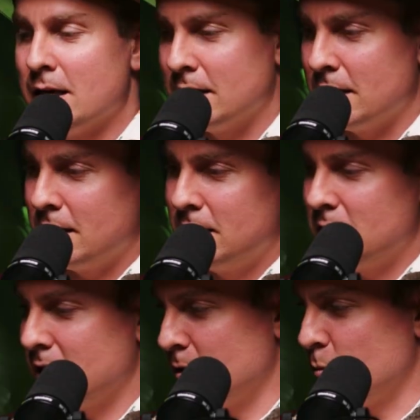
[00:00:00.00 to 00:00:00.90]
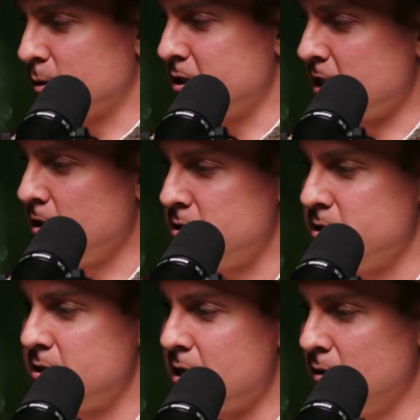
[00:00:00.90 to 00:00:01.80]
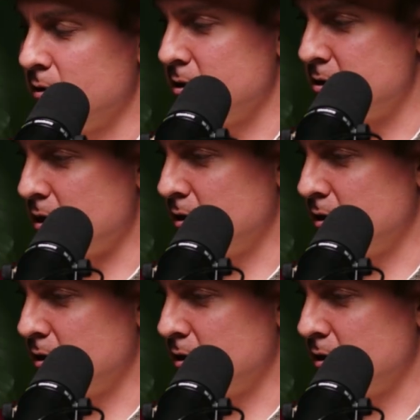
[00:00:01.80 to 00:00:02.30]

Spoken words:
In the book, The Challenger Sale, they say